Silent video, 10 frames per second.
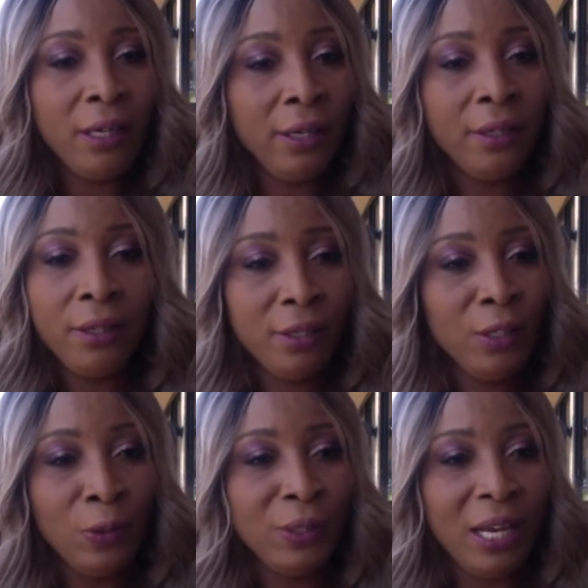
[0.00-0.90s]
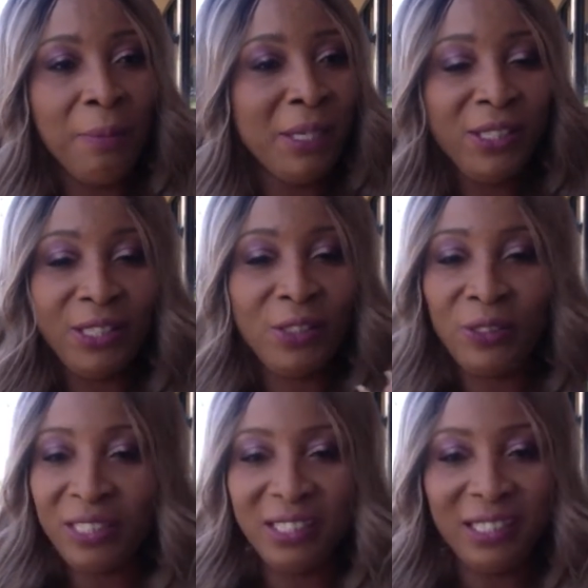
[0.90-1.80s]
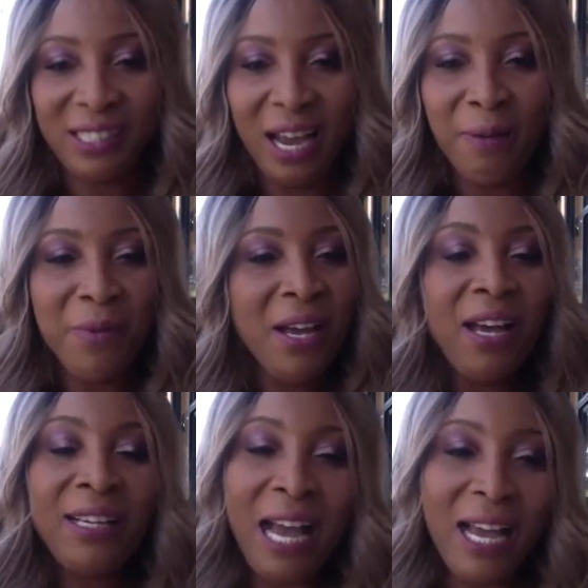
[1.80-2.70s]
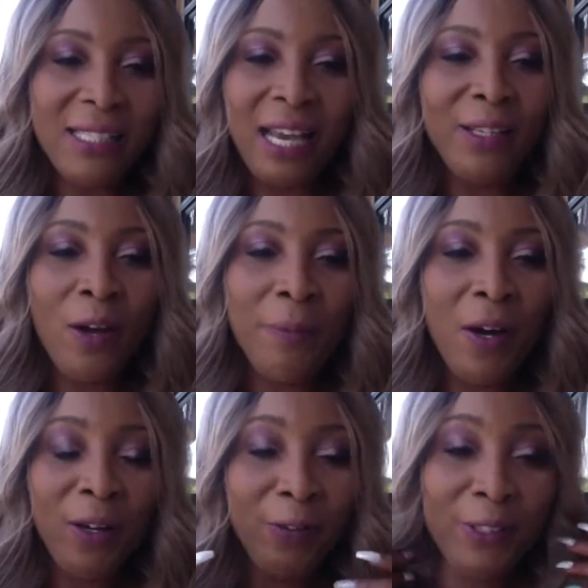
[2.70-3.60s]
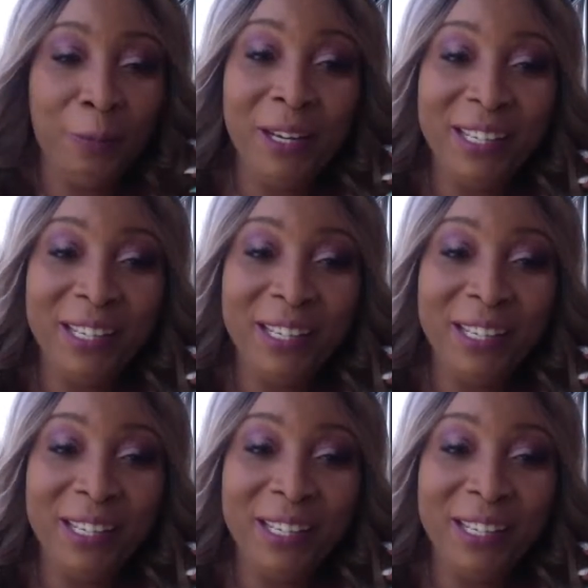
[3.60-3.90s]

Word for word: in no time. I just noticed the time. Guys, I know I'm all over the